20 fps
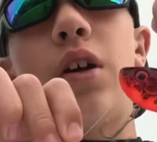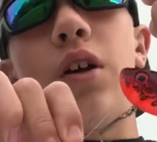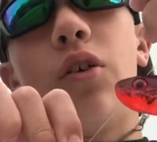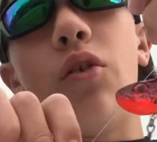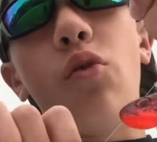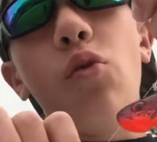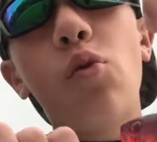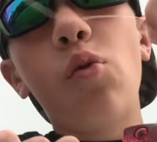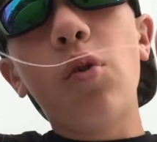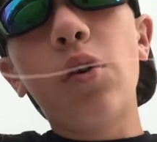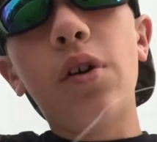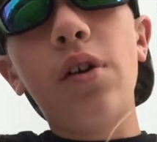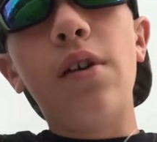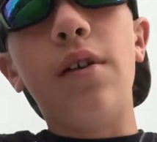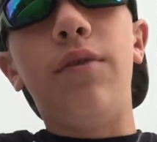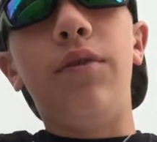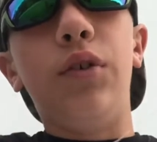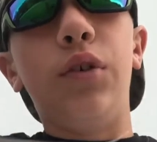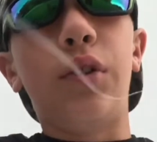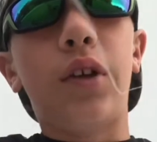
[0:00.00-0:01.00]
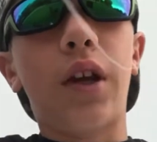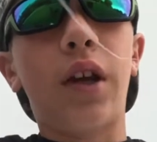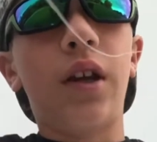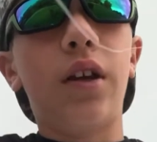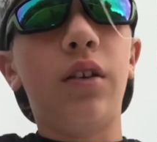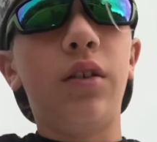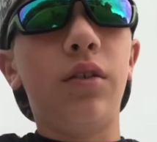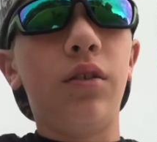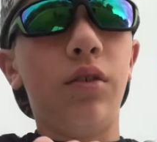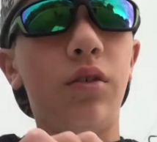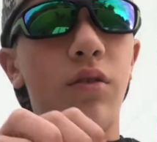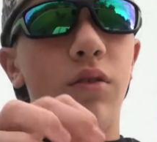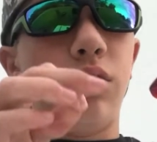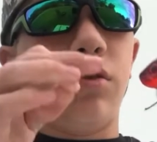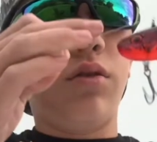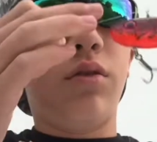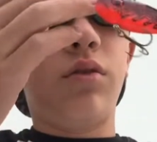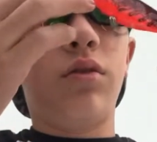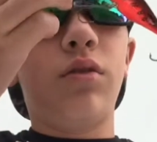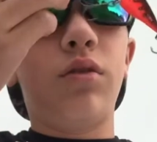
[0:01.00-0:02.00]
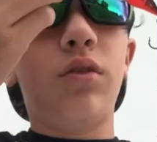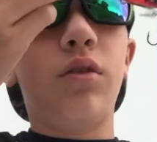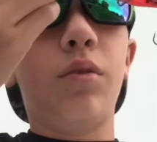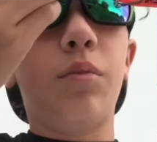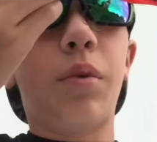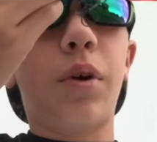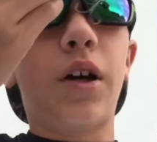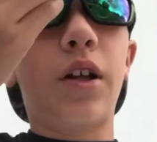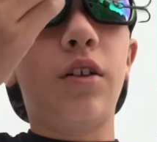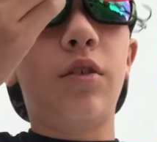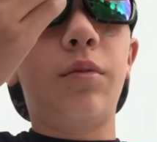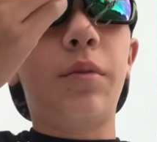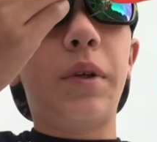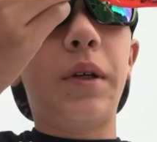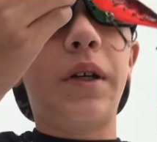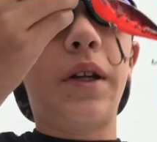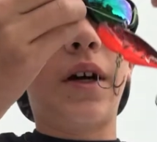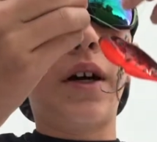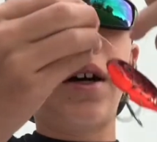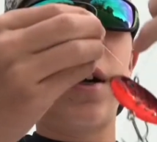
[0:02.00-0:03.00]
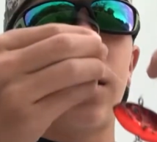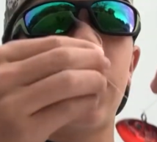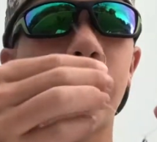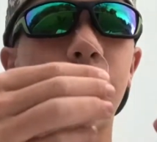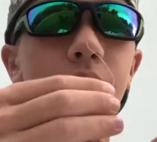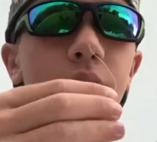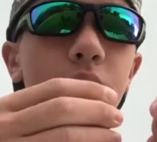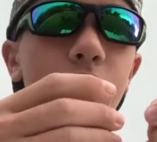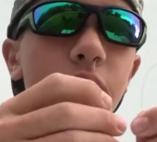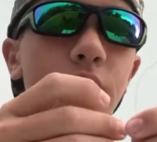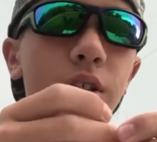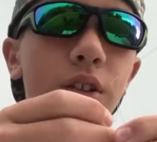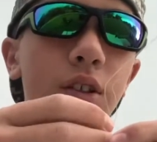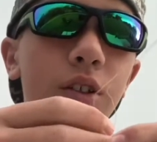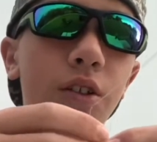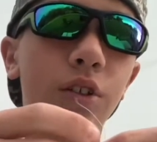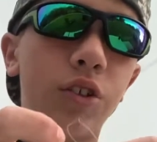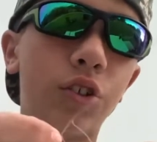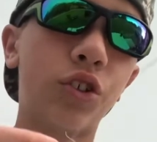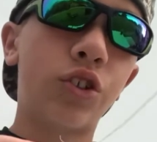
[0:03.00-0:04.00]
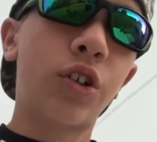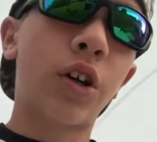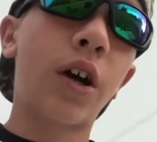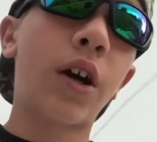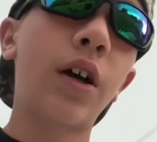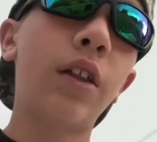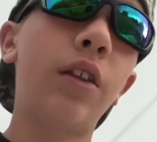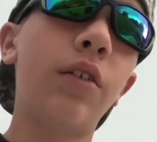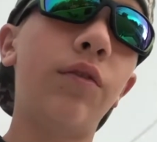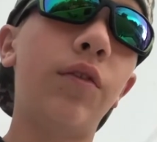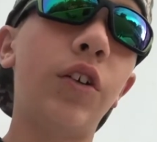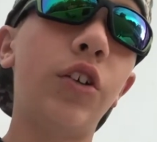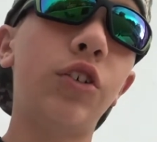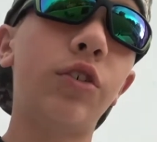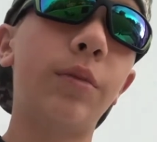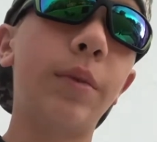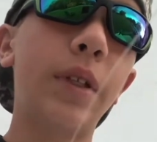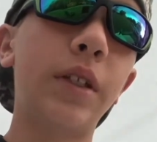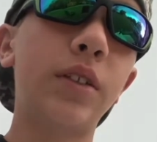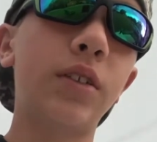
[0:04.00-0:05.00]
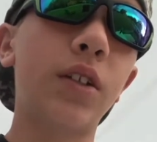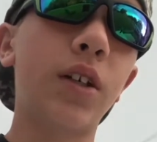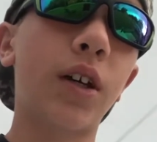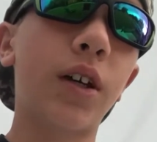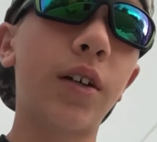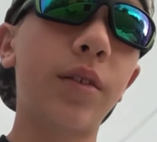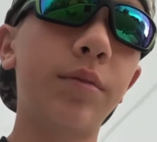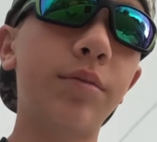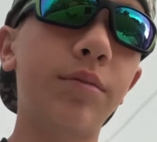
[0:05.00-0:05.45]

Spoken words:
or if you can't do the Polymer Knot, try the Fisherman's Knot.